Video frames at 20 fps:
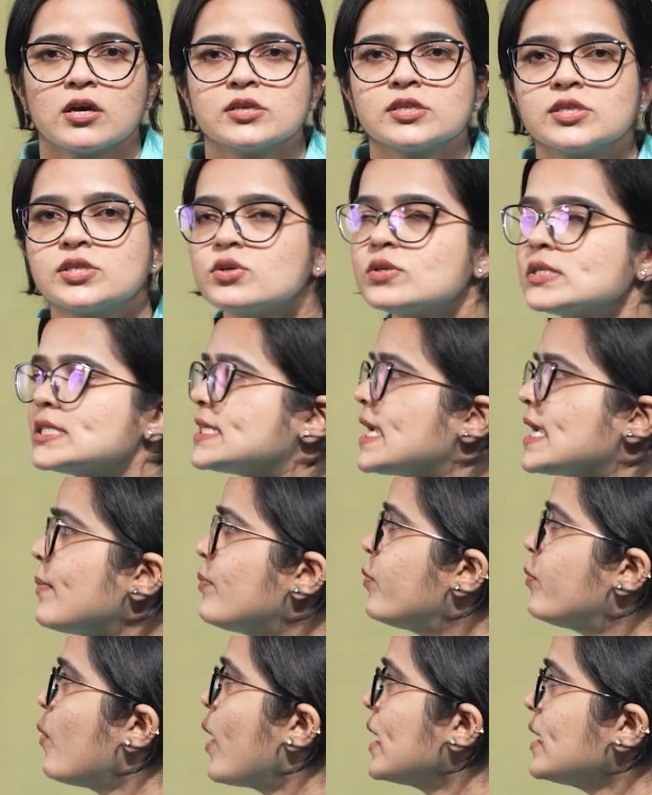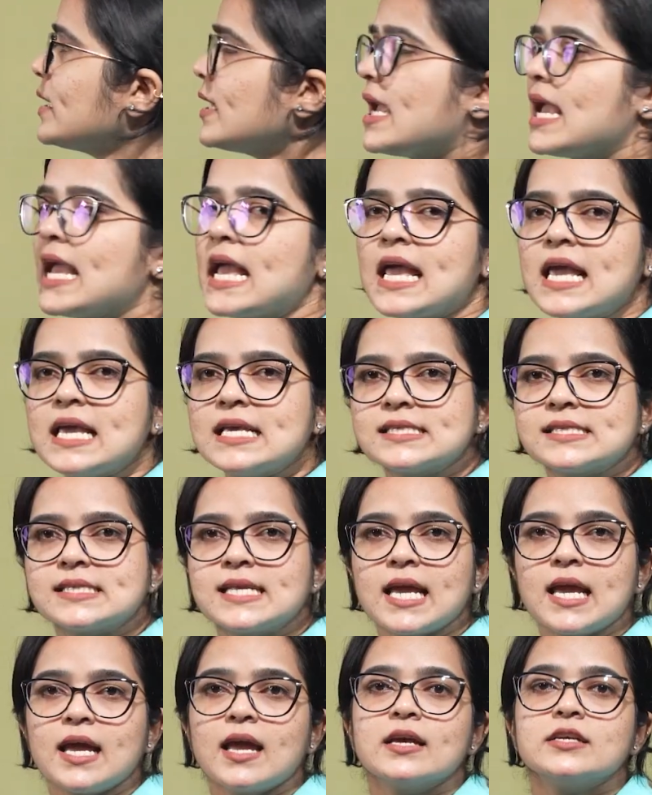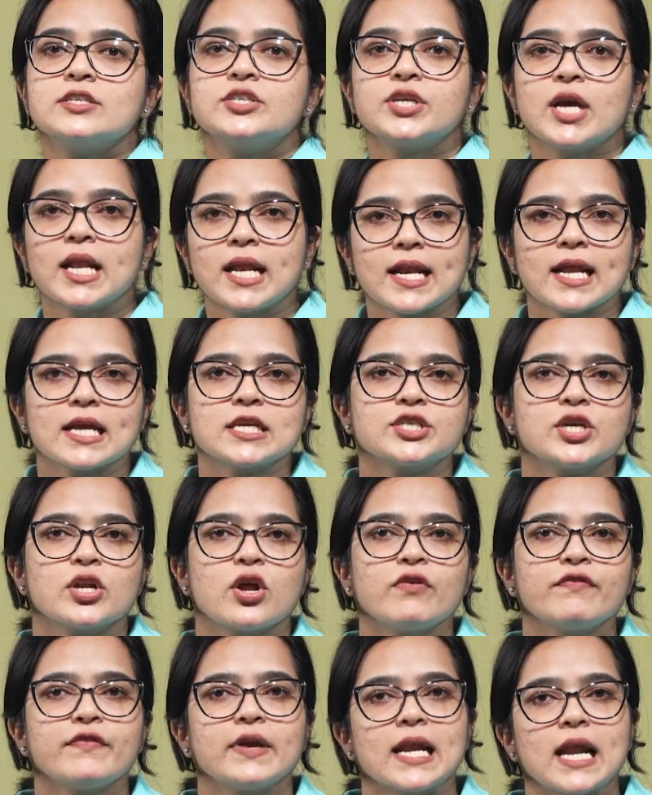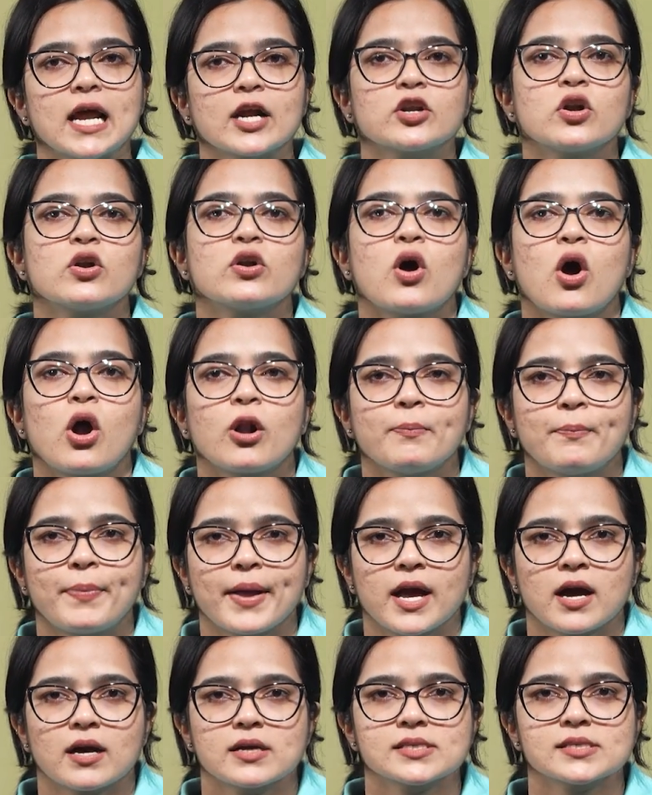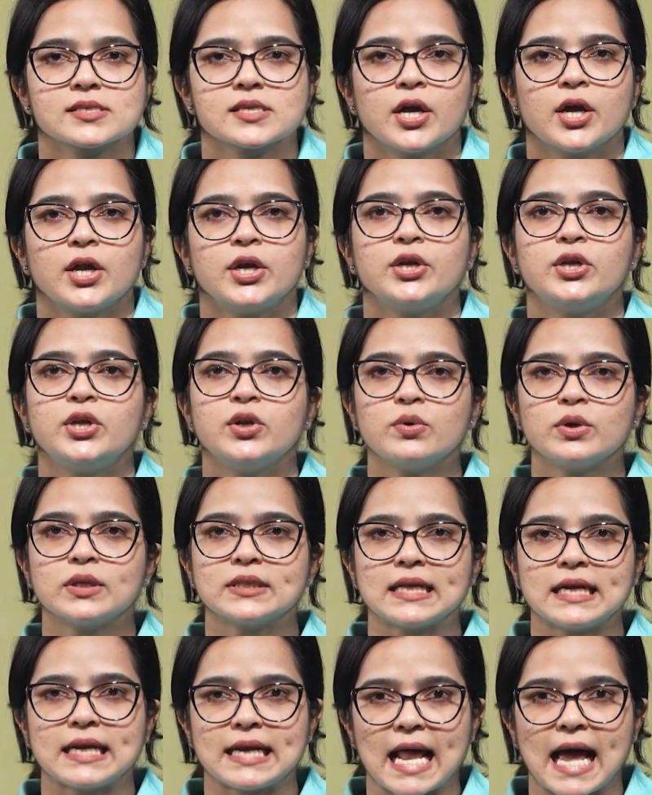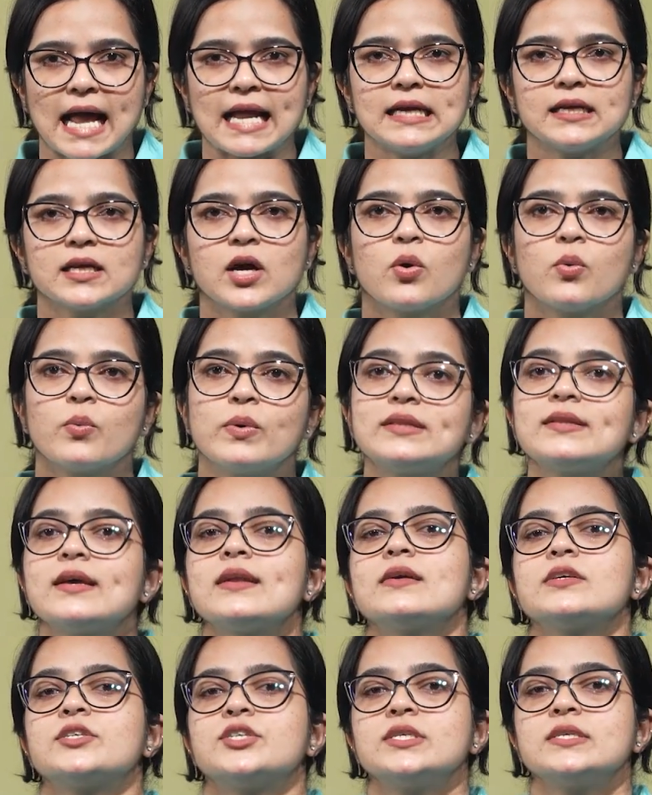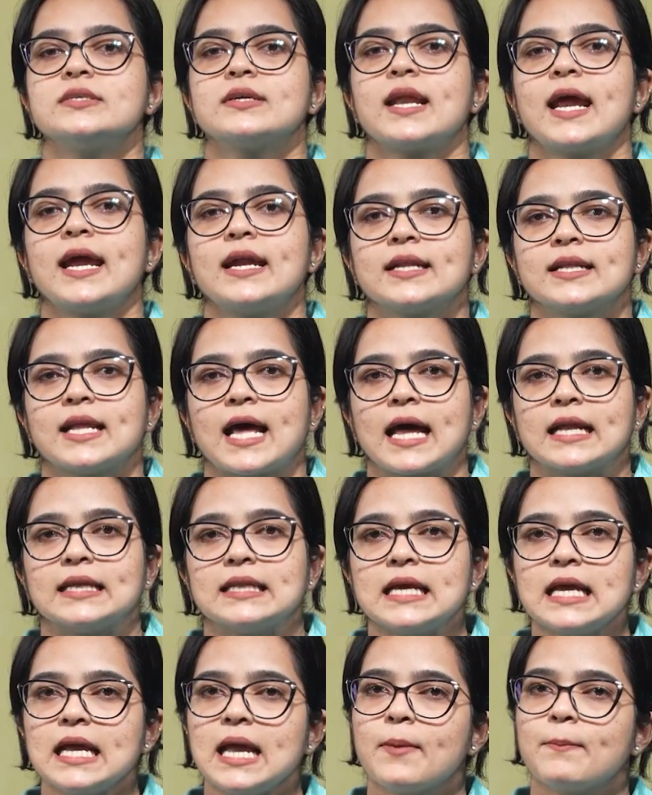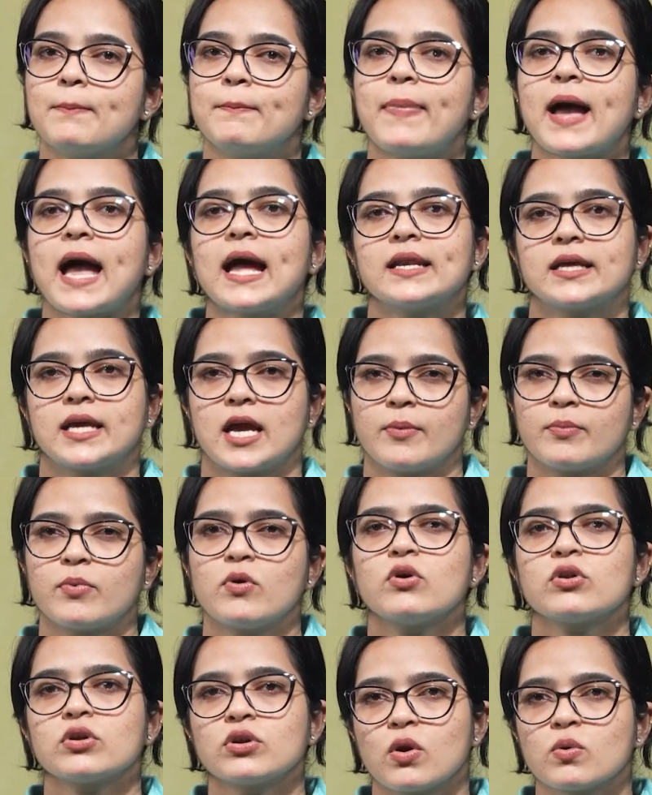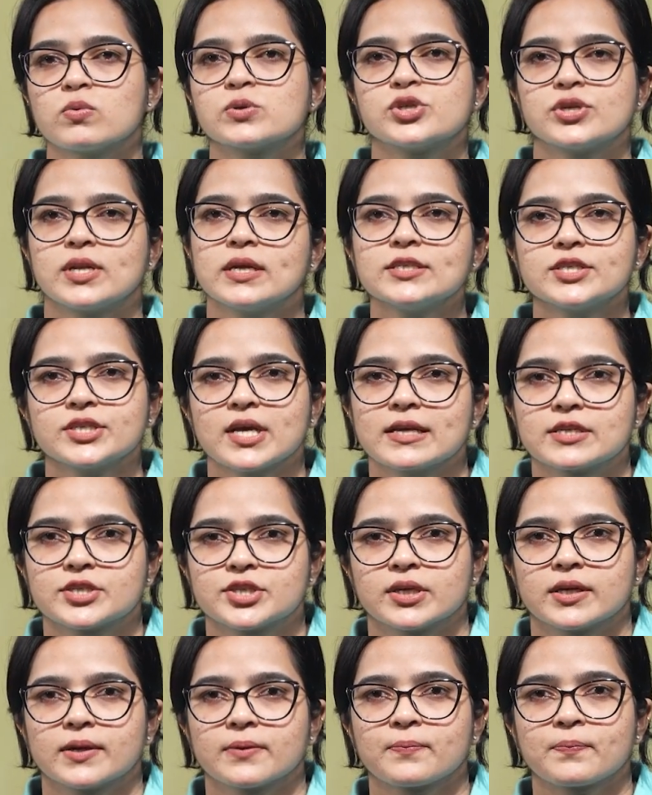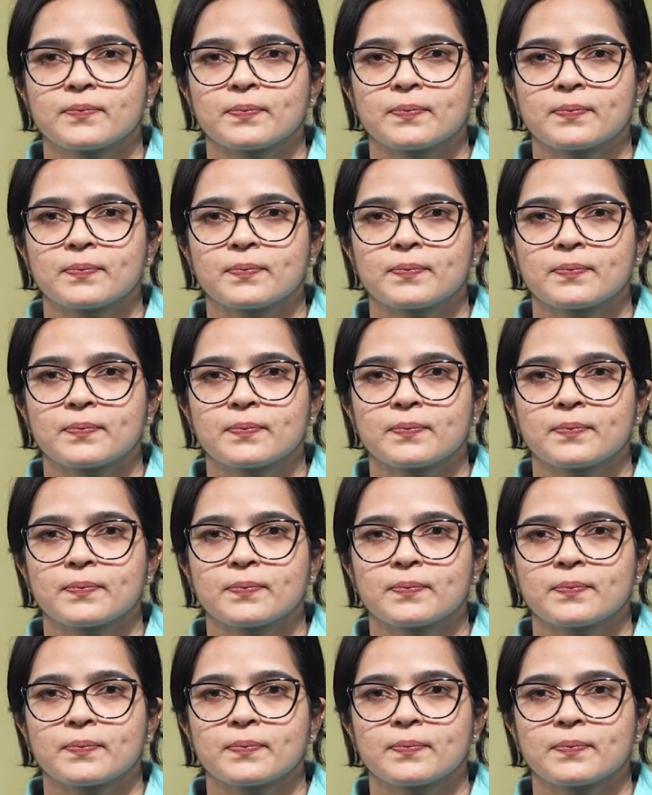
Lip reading: So step 1 is the generation of electron-hole pairs due to the light with energy greater than the band gap or close to the junction.